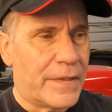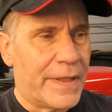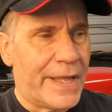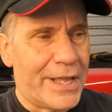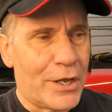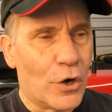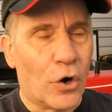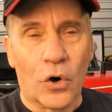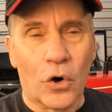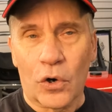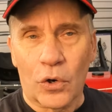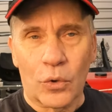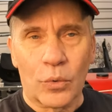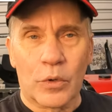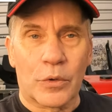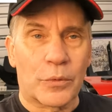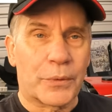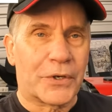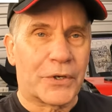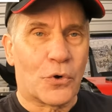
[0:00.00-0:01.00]
They all
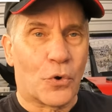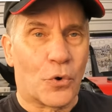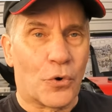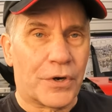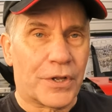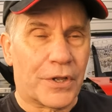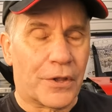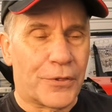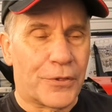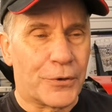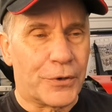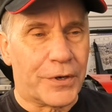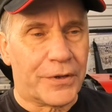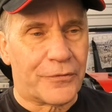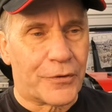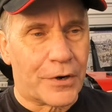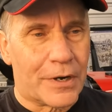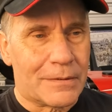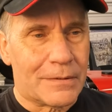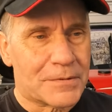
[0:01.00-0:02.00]
will record at 30
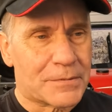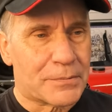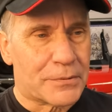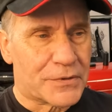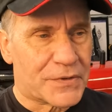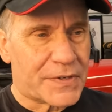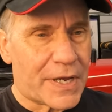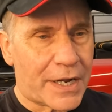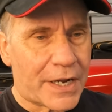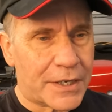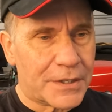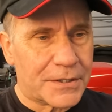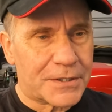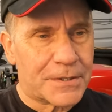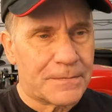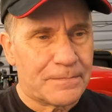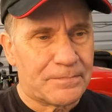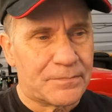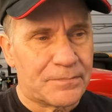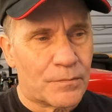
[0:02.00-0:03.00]
frames per second.